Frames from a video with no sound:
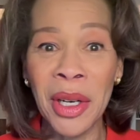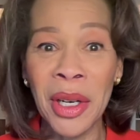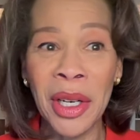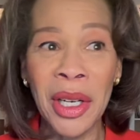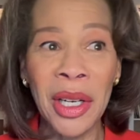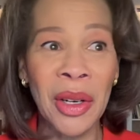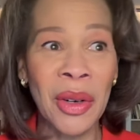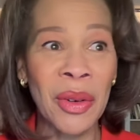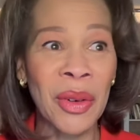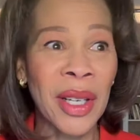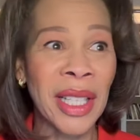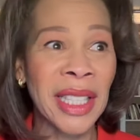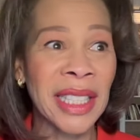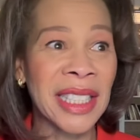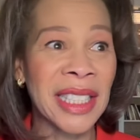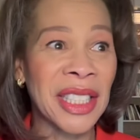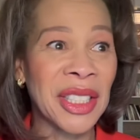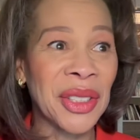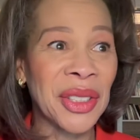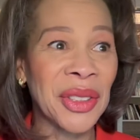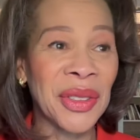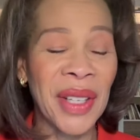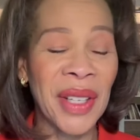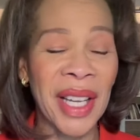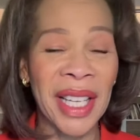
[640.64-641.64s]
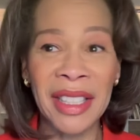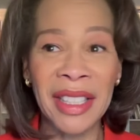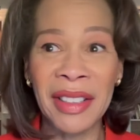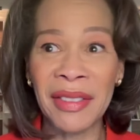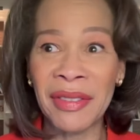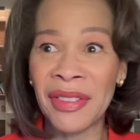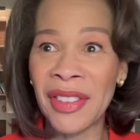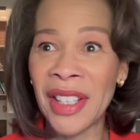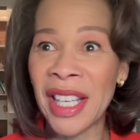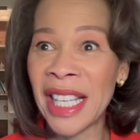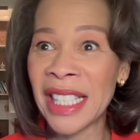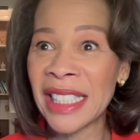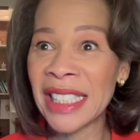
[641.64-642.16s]
going to an
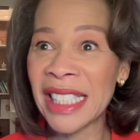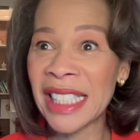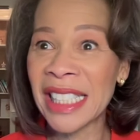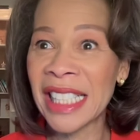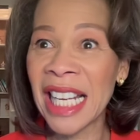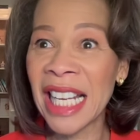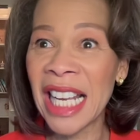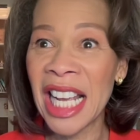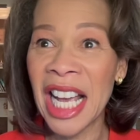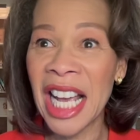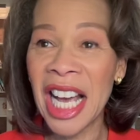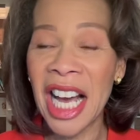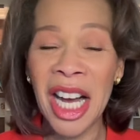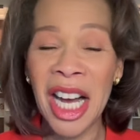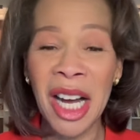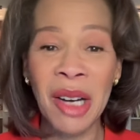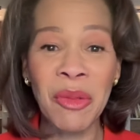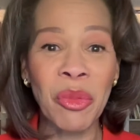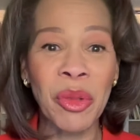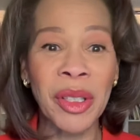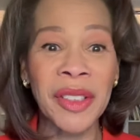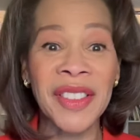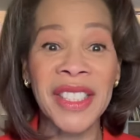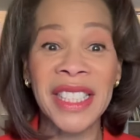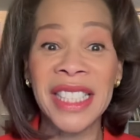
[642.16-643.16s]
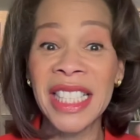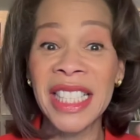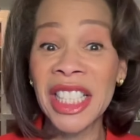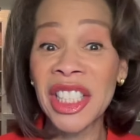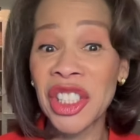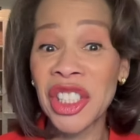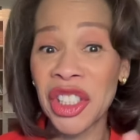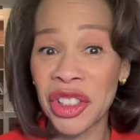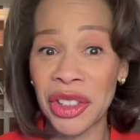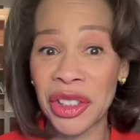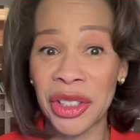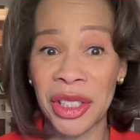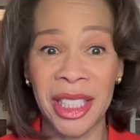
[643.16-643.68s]
event with
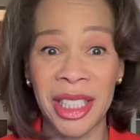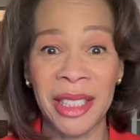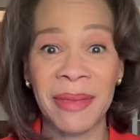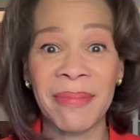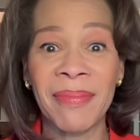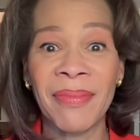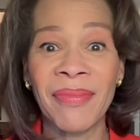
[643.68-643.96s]
seniors,